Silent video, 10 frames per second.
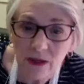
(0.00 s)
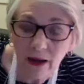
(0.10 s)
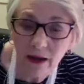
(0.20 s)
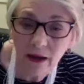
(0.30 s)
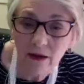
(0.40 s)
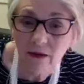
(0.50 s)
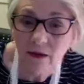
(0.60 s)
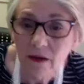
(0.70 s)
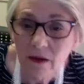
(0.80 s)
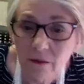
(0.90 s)
And
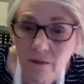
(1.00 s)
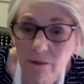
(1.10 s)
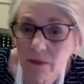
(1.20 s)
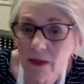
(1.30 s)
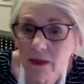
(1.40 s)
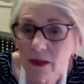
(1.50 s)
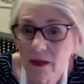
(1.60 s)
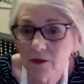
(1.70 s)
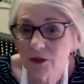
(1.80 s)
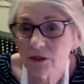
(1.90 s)

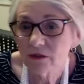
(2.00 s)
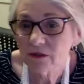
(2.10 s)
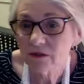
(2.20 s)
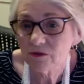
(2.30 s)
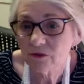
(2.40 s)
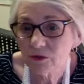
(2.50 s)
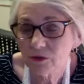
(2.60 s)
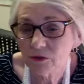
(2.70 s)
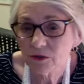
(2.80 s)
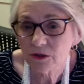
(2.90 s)
medications for
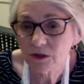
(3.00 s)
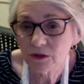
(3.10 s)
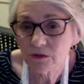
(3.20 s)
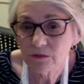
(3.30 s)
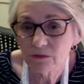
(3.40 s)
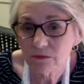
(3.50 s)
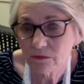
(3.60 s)
short-term